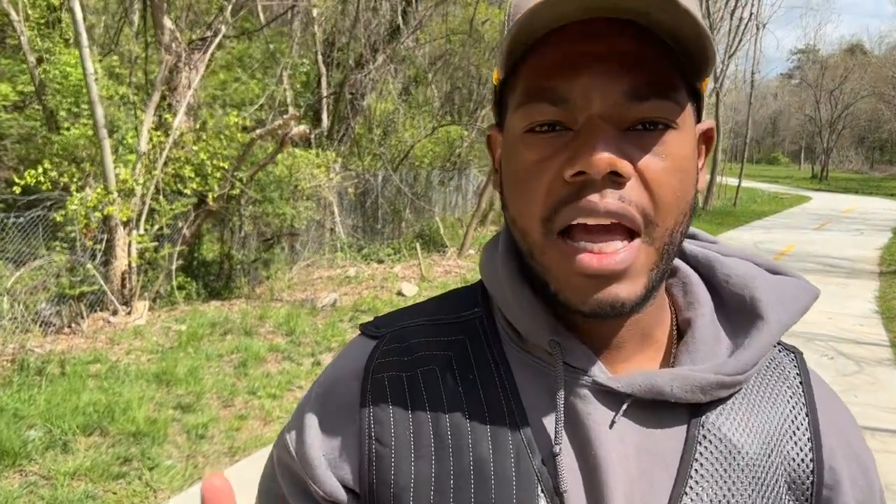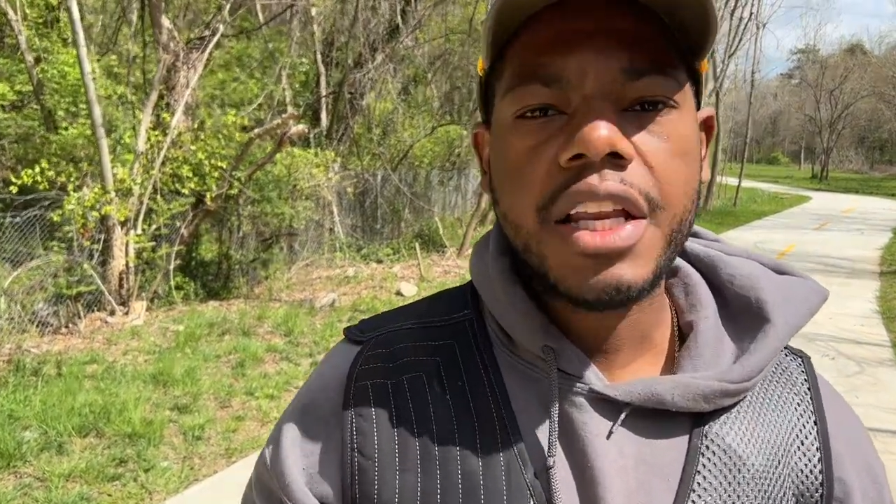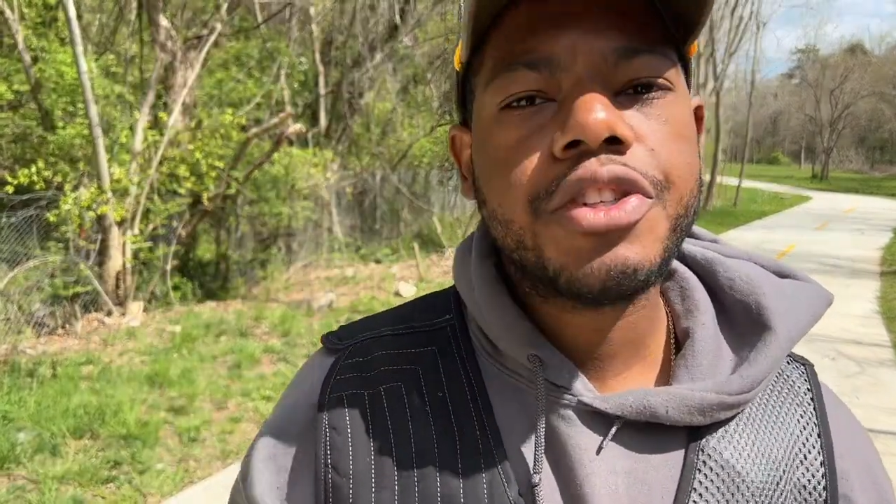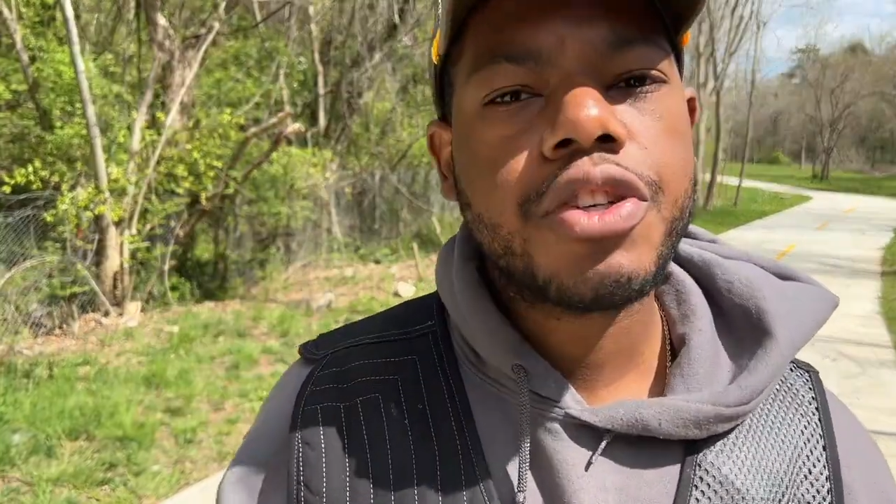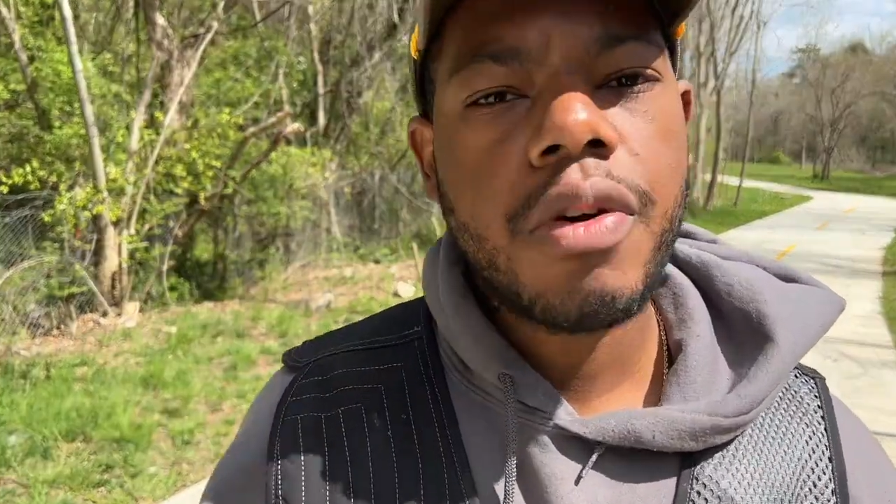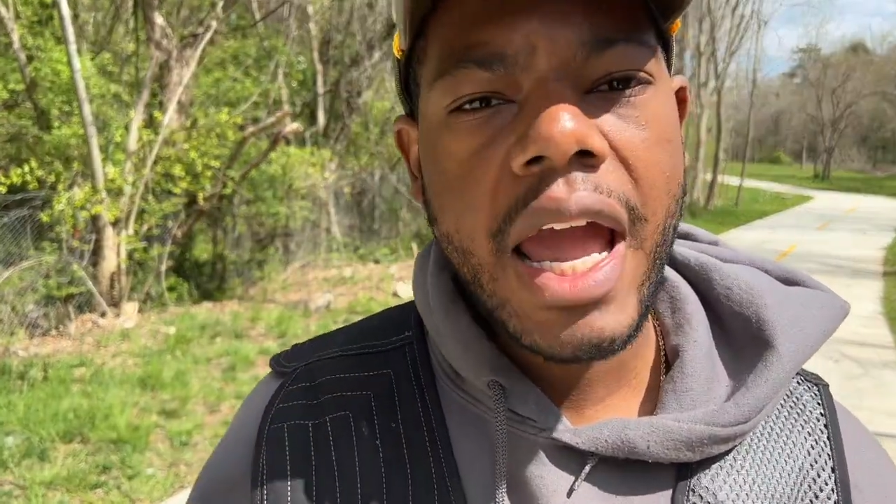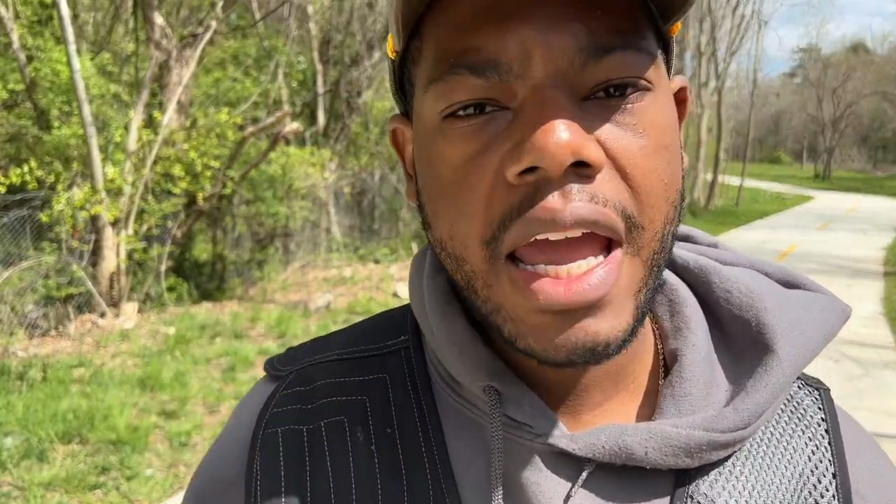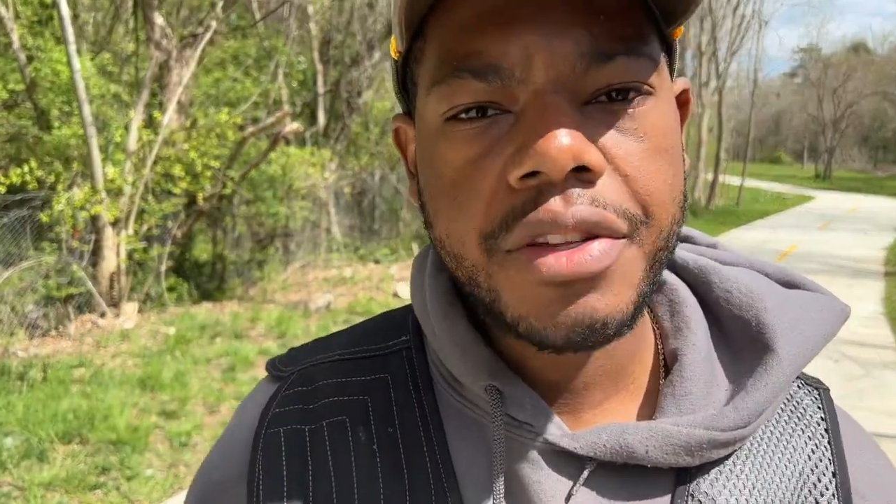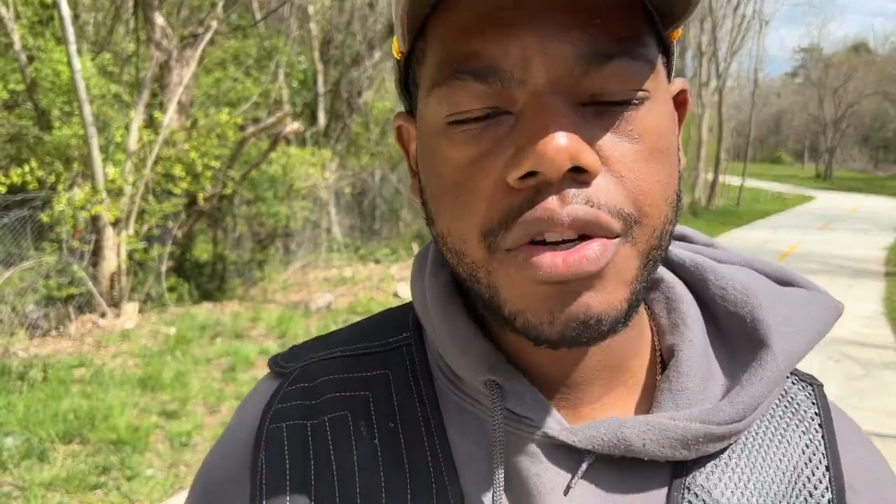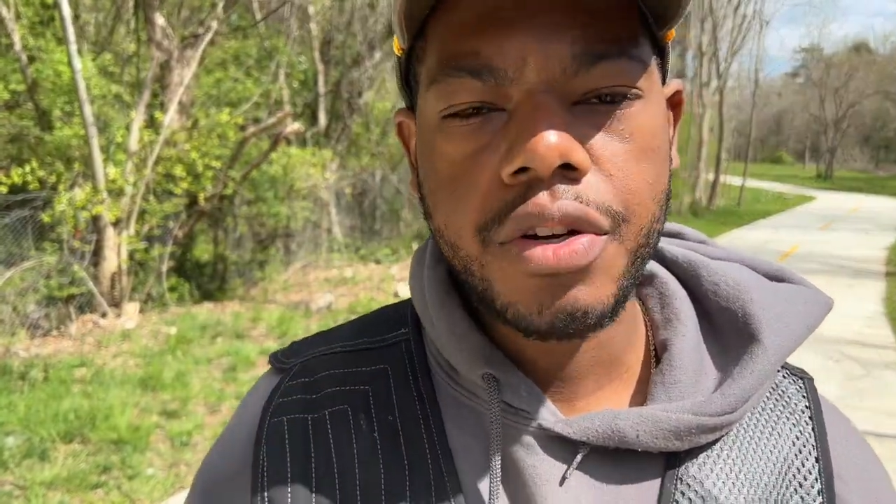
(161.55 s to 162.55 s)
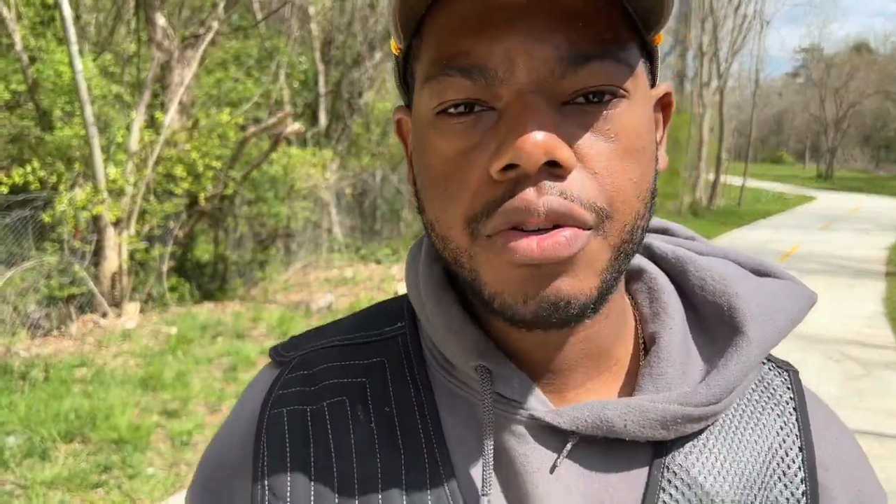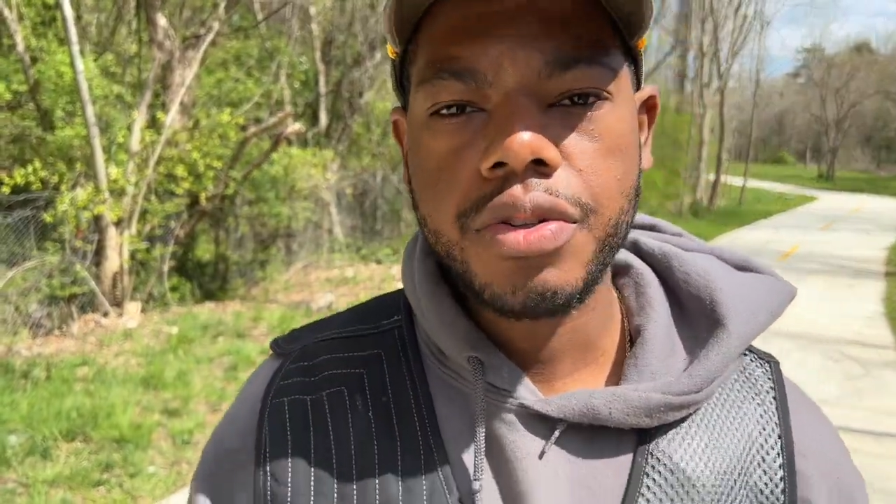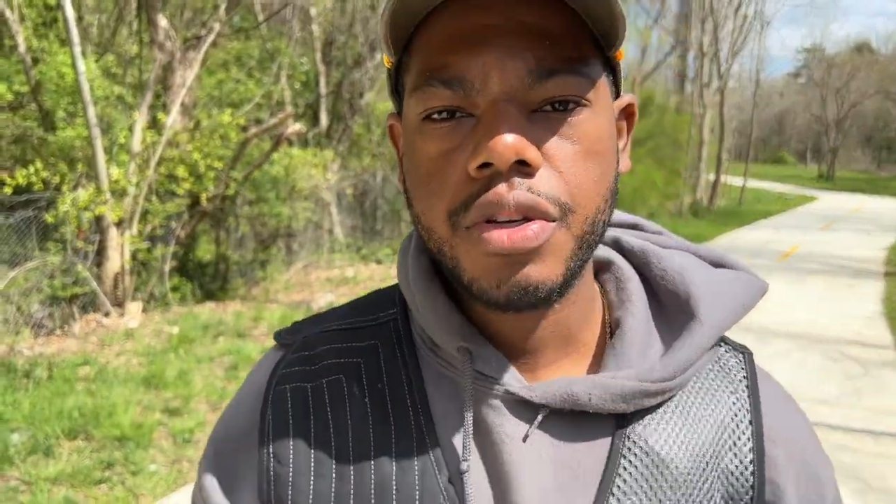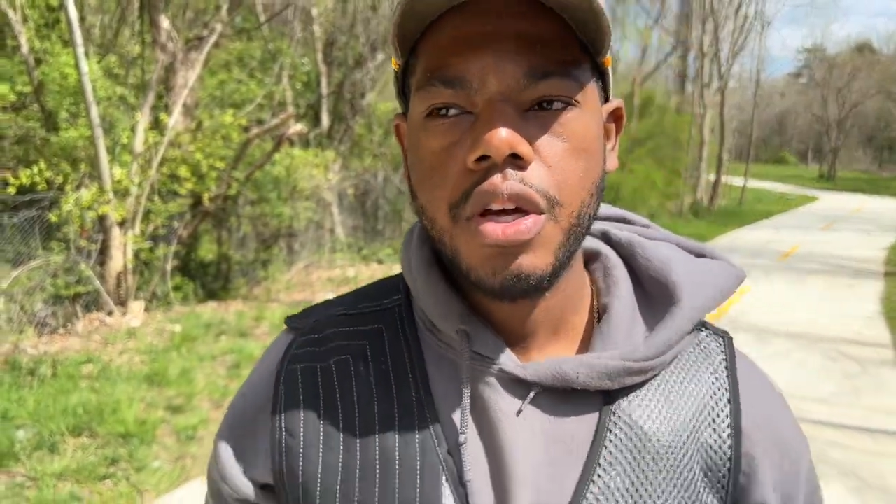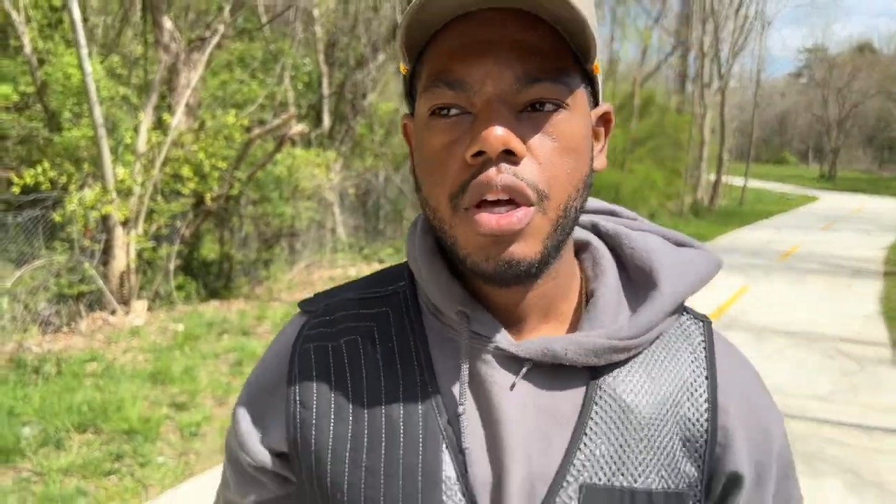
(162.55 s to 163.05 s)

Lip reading: at least your right hand turns.